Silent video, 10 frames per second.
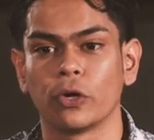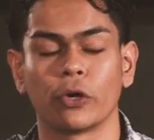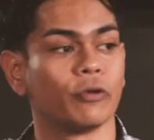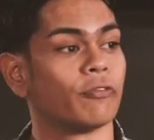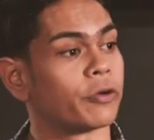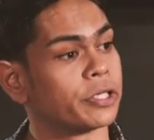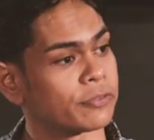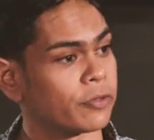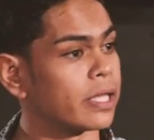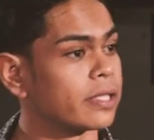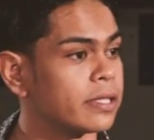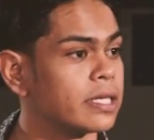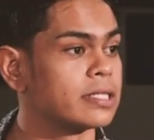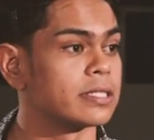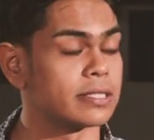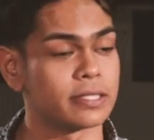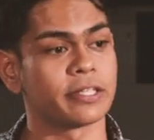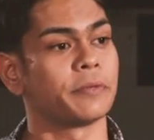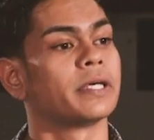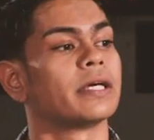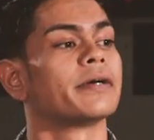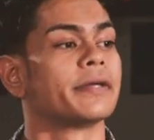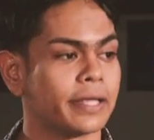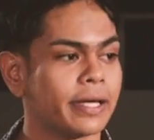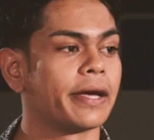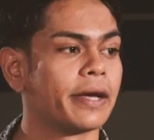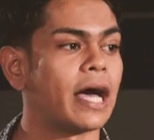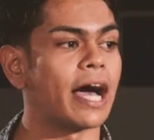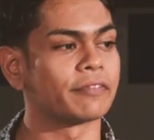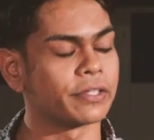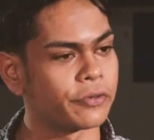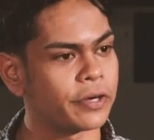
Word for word: Mm. forage for other things. Right. Yeah. Okay. After the